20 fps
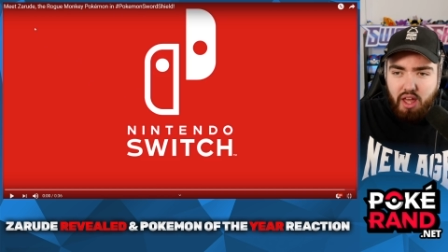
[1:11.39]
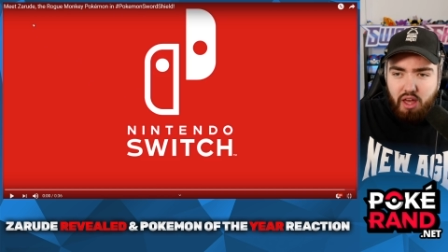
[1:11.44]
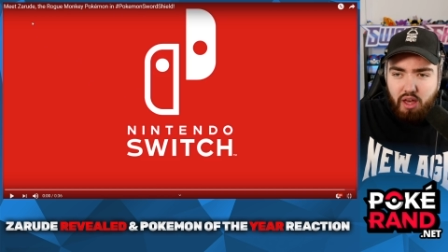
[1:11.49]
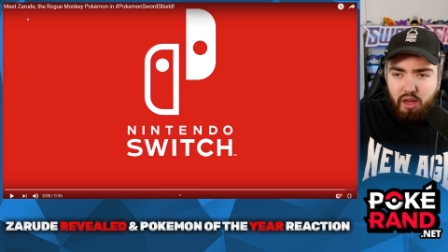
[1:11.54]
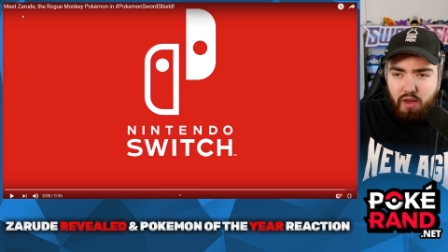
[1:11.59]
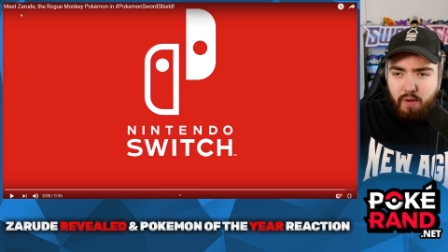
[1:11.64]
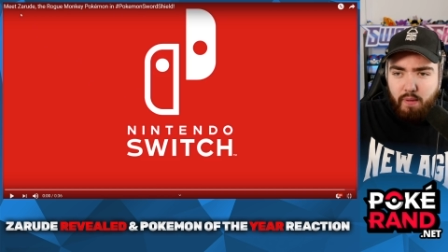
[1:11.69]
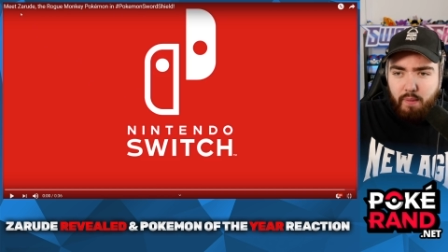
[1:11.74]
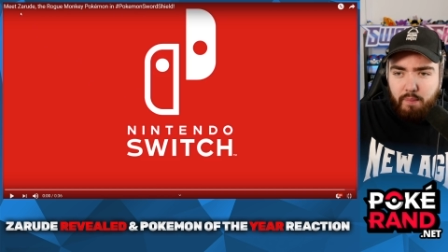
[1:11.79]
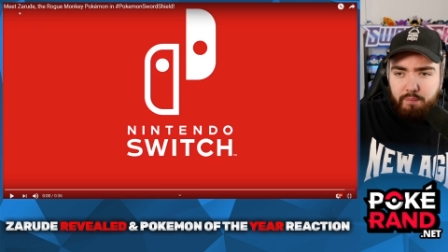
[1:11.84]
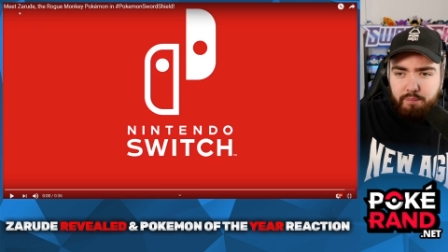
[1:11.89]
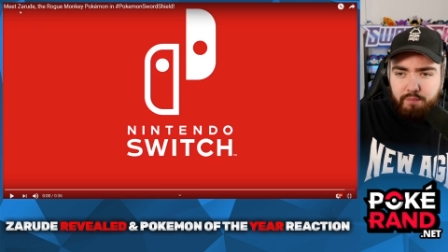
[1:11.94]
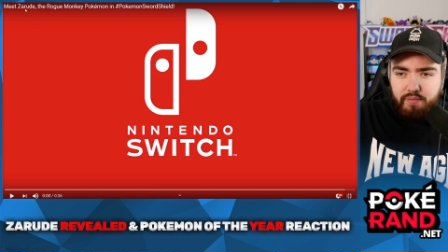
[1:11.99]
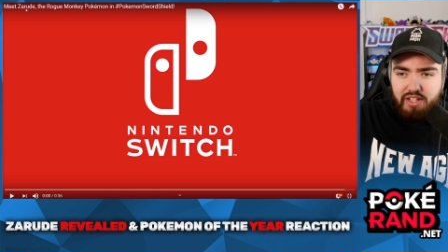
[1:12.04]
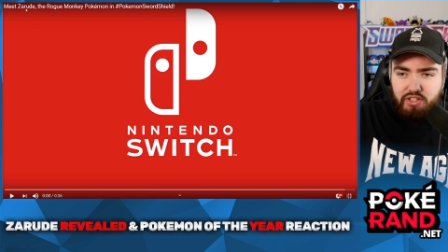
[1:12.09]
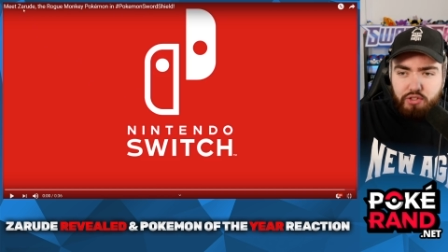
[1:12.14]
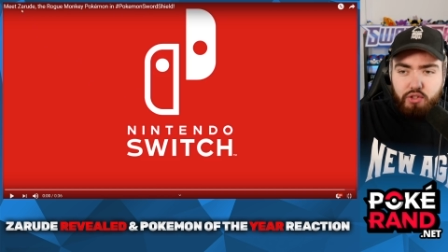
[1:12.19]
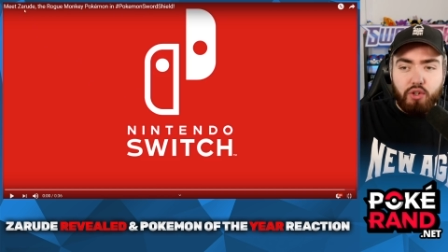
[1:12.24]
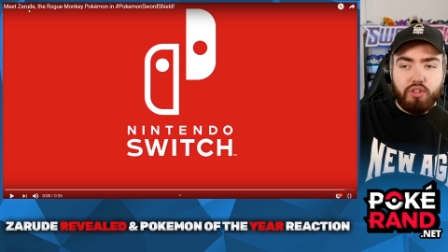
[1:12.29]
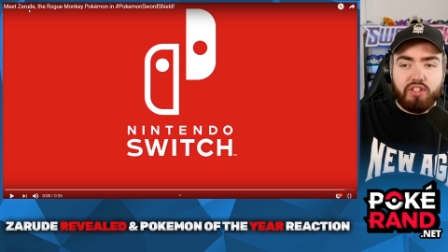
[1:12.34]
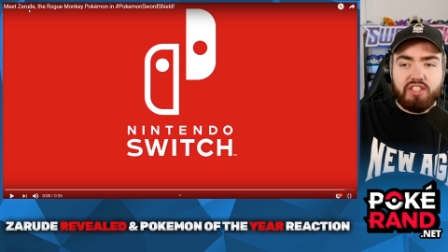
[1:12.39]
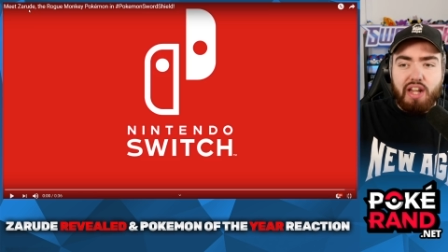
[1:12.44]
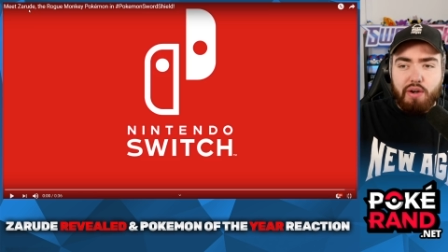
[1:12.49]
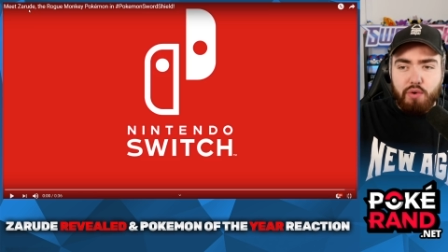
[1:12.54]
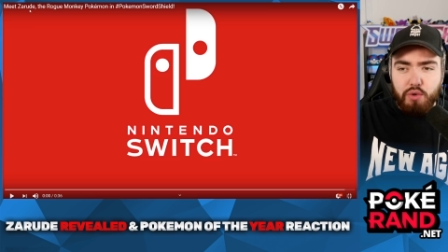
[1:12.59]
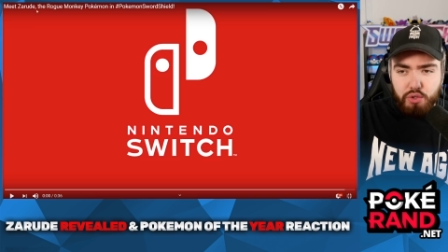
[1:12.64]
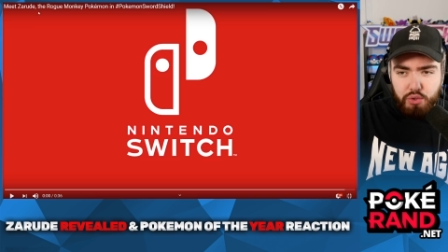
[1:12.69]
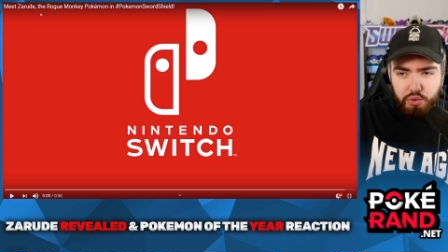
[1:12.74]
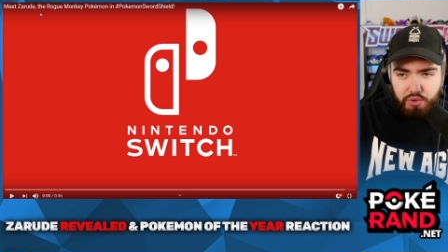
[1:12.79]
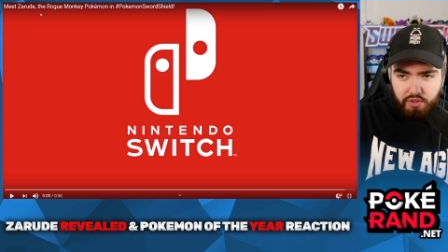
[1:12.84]
Um, it's called
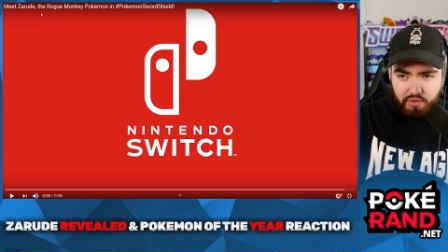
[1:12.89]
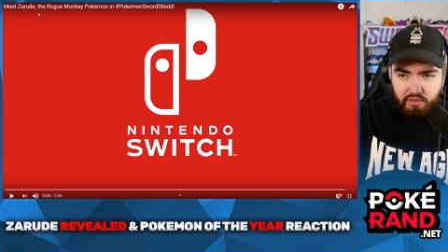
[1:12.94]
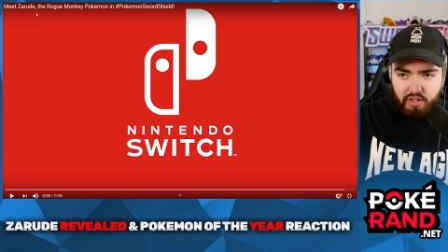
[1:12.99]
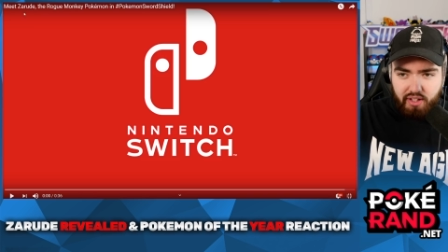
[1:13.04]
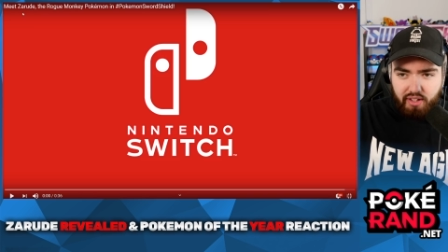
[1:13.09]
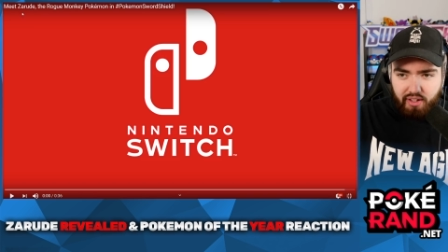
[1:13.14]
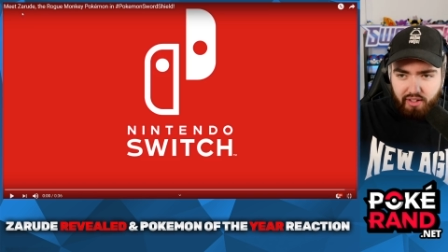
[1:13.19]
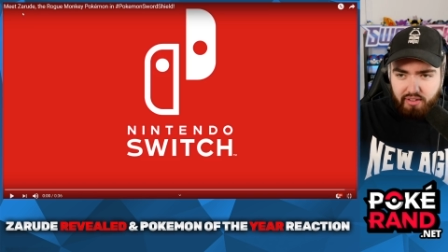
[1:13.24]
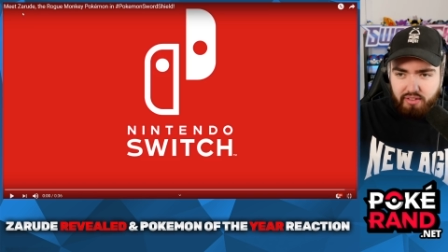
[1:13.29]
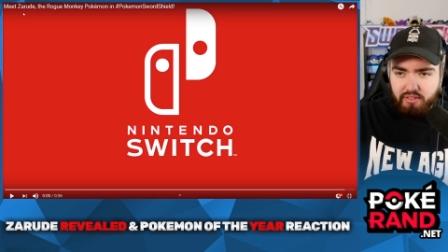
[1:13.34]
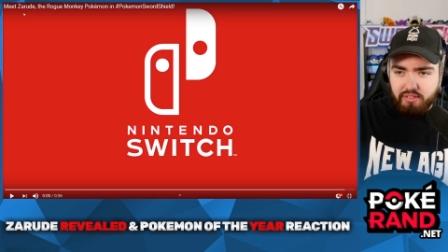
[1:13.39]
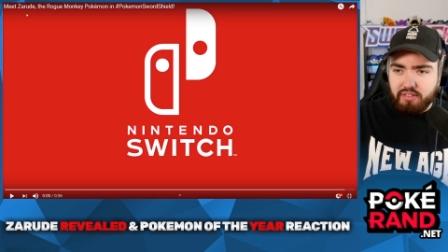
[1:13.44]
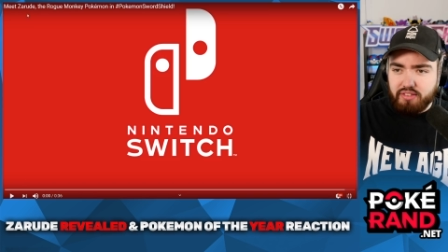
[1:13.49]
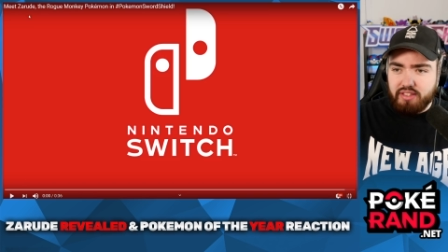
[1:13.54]
Zarude, okay?